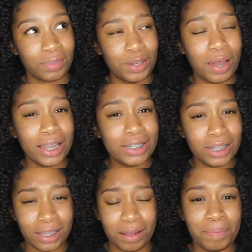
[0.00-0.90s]
you guys
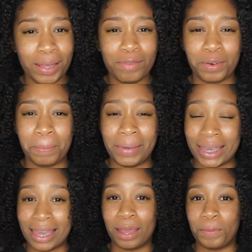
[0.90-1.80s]
should love me for
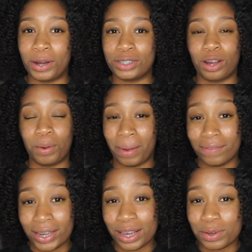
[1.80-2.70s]
me and watch all
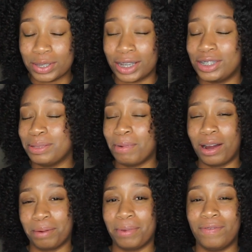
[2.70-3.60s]
my videos, not just my
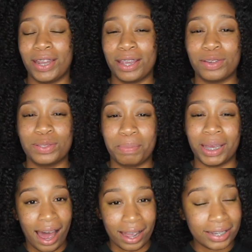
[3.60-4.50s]
army videos.
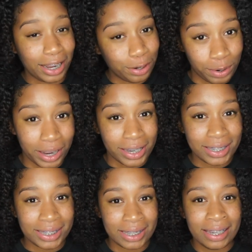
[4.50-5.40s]
But I
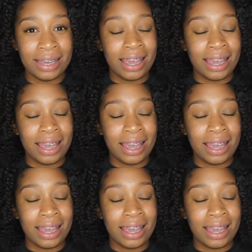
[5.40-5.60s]
digress.